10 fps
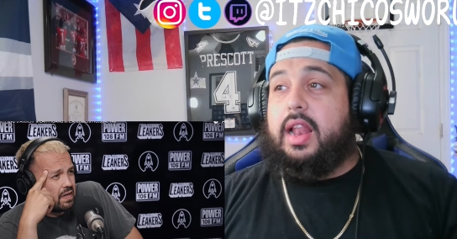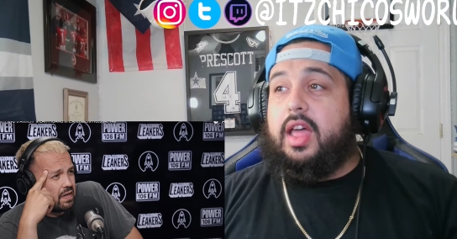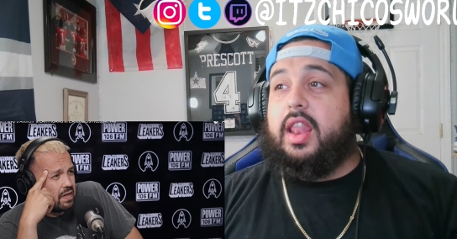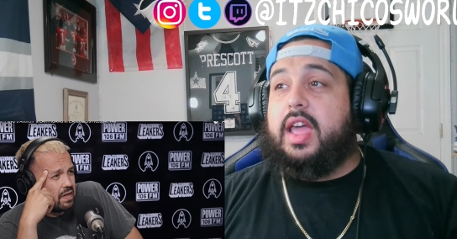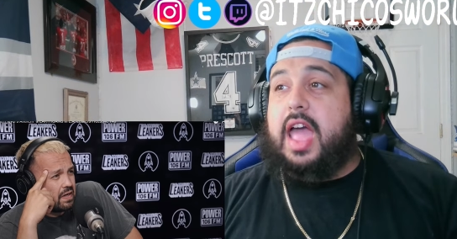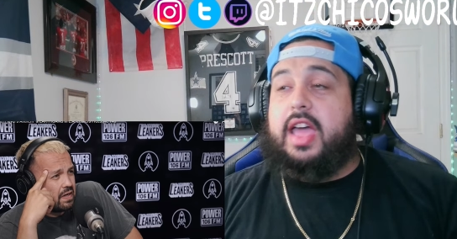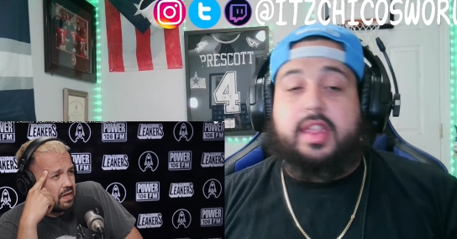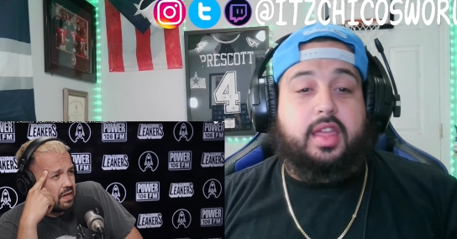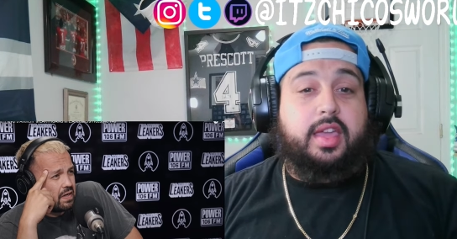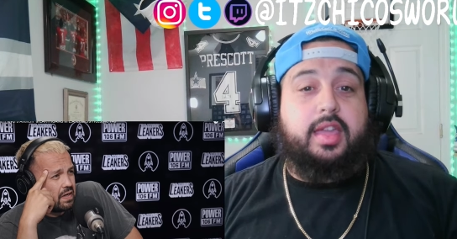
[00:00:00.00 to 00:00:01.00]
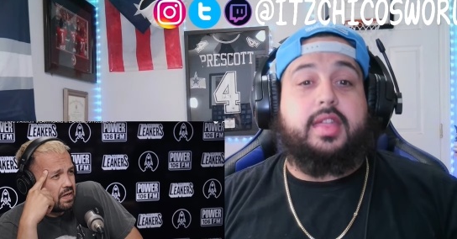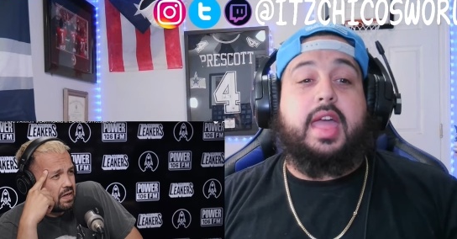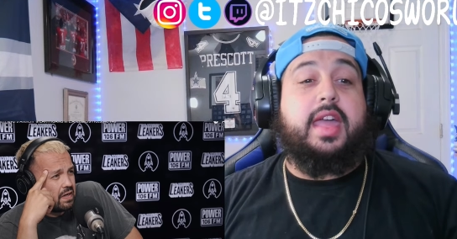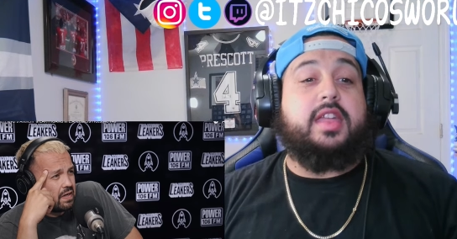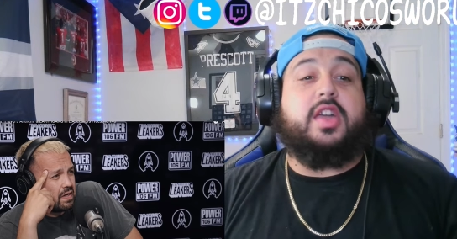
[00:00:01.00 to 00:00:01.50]
Speaker 1: look how he's looking. He's like,
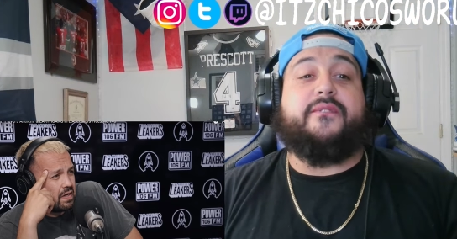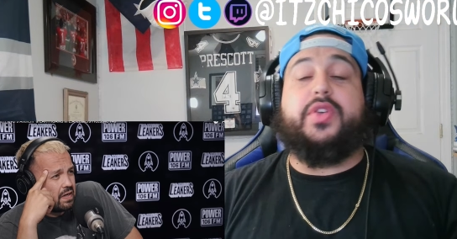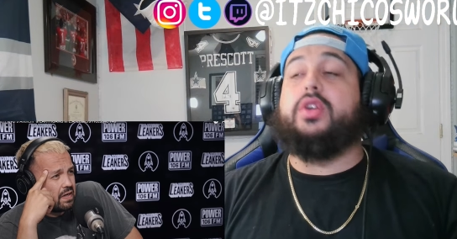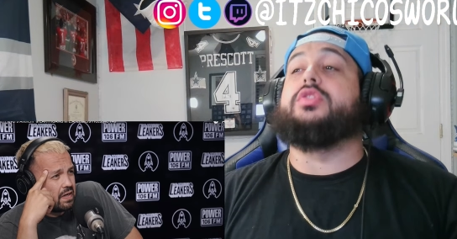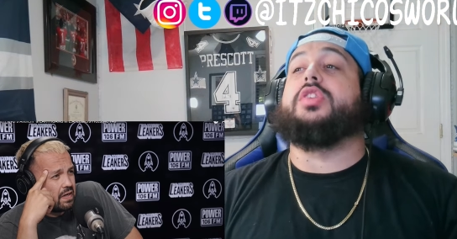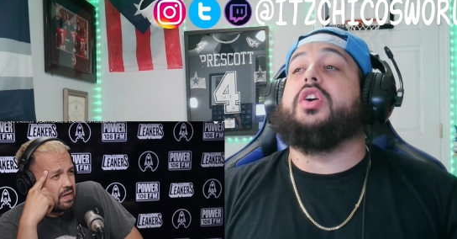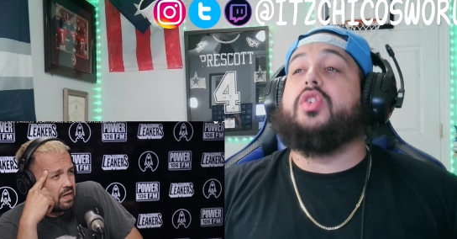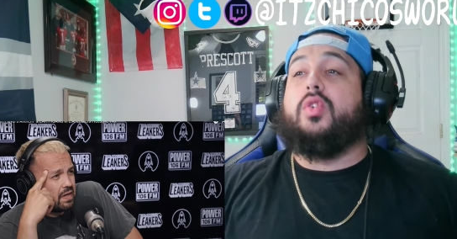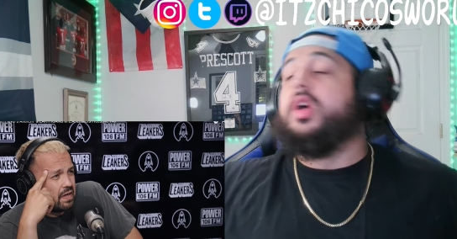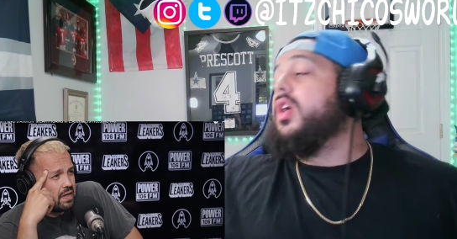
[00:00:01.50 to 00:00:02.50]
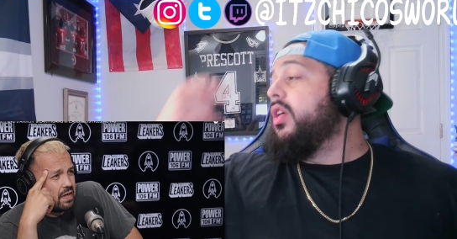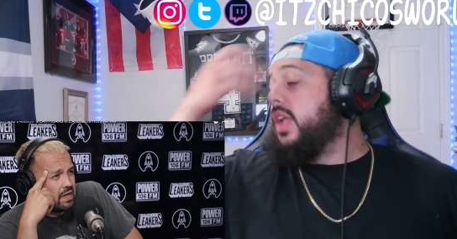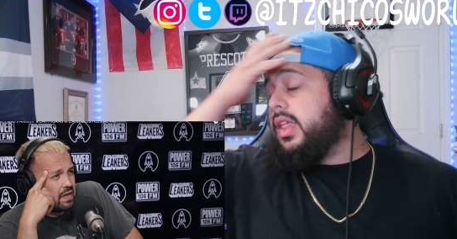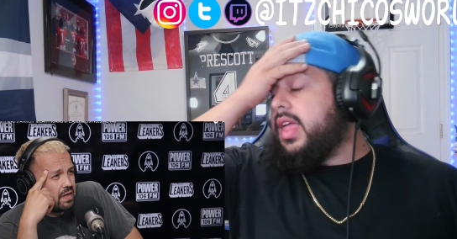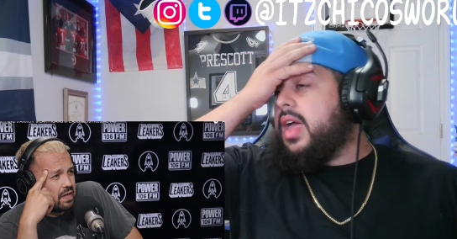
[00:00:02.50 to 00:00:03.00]
he's confused too.
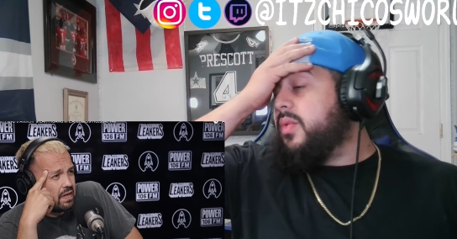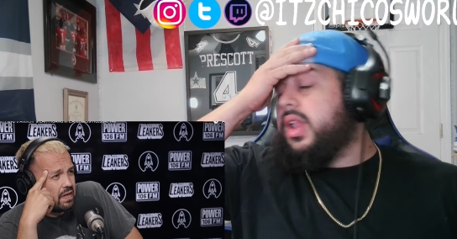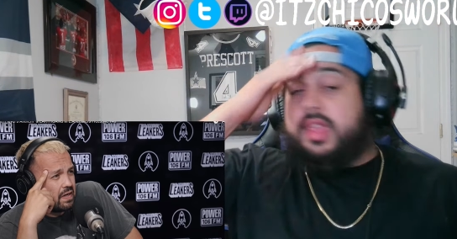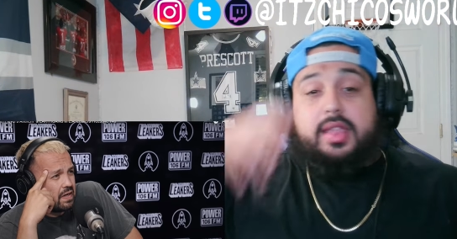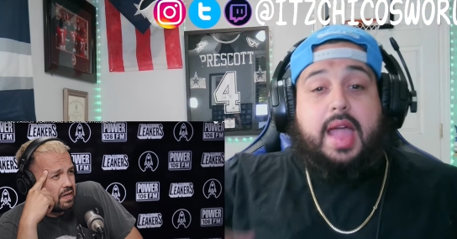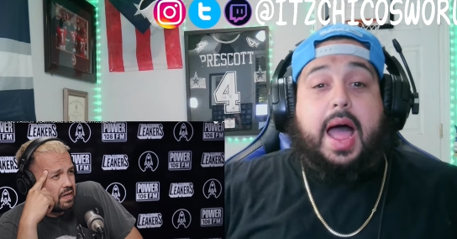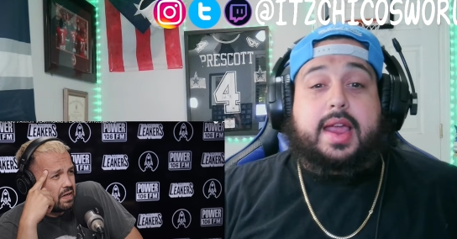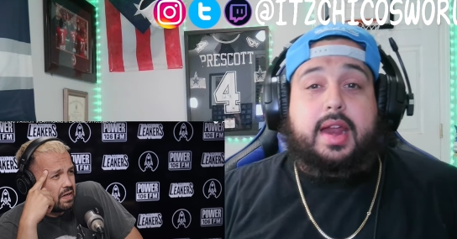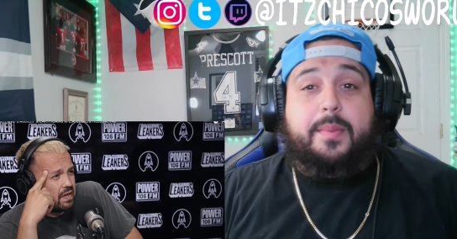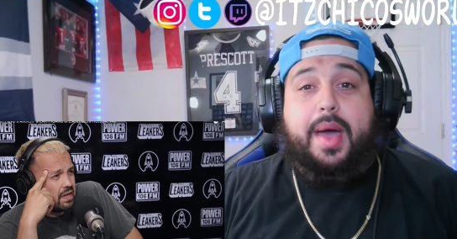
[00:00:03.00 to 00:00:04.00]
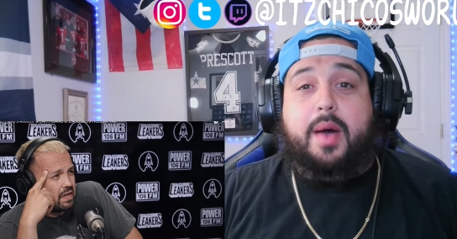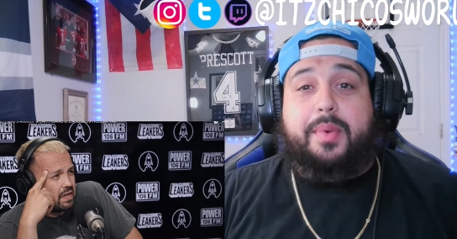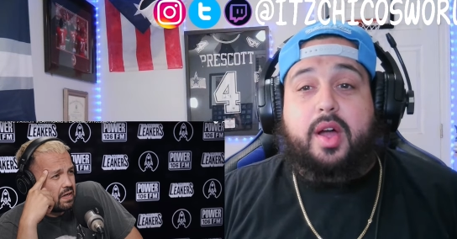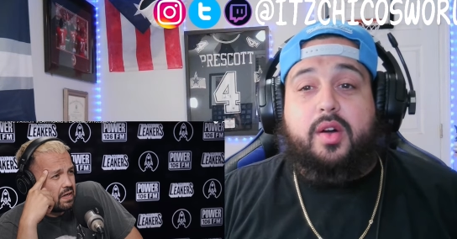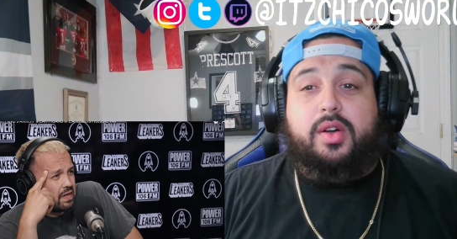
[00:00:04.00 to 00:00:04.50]
It's like, what is he talking about,
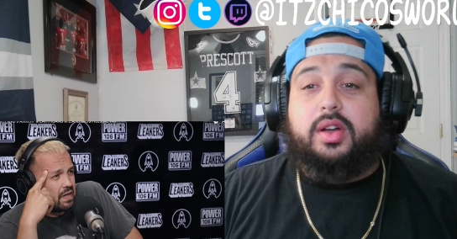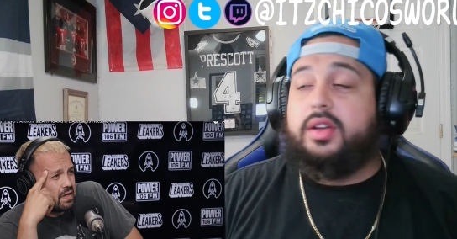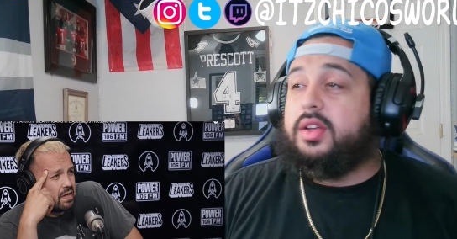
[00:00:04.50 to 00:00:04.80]
bro?